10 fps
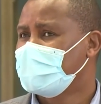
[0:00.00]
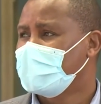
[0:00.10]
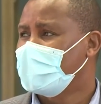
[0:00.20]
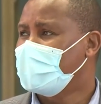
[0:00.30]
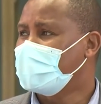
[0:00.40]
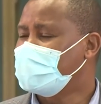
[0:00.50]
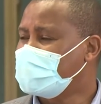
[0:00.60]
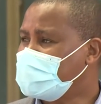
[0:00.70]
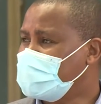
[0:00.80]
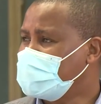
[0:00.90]
our
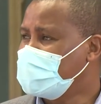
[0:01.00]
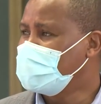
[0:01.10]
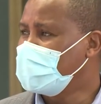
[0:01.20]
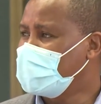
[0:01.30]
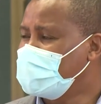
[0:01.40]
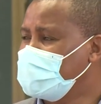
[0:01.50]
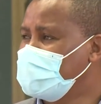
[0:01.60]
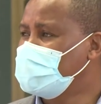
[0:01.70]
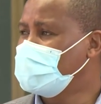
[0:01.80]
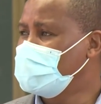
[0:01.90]
data, and we have
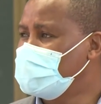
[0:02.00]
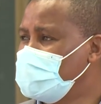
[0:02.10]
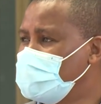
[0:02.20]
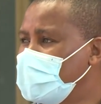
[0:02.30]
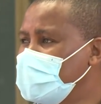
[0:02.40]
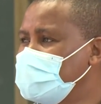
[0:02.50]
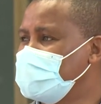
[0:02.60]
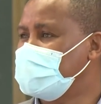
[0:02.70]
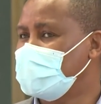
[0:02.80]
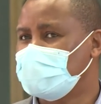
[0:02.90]
introduced new case
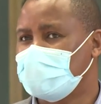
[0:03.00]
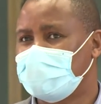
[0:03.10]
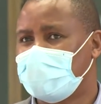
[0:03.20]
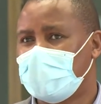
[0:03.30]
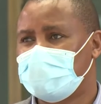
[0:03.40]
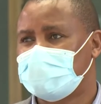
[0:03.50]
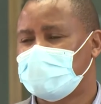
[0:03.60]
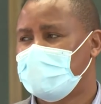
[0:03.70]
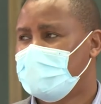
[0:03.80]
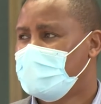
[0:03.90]
investigation forms
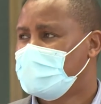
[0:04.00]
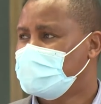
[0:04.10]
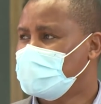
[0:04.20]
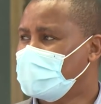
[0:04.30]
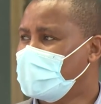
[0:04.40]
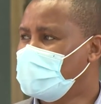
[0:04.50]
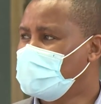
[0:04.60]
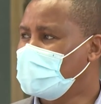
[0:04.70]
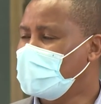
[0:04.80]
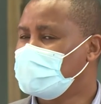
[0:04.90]
so that we can look
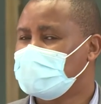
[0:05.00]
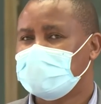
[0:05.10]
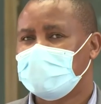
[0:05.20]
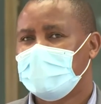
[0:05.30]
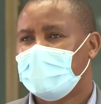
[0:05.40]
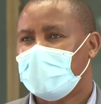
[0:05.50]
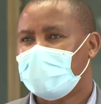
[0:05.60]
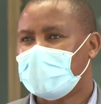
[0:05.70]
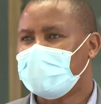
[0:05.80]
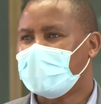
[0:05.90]
at whether
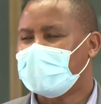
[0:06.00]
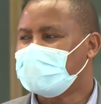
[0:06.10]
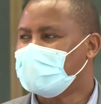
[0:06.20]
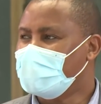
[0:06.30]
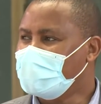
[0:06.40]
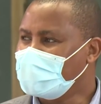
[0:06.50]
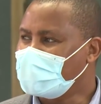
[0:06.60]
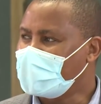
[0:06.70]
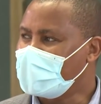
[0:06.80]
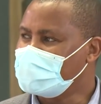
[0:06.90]
we are getting any
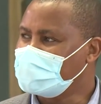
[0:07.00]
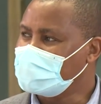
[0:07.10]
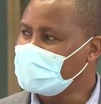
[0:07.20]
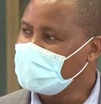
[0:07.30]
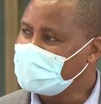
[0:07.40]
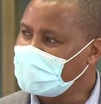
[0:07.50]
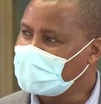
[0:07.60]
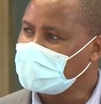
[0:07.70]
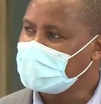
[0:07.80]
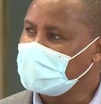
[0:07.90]
clients getting infected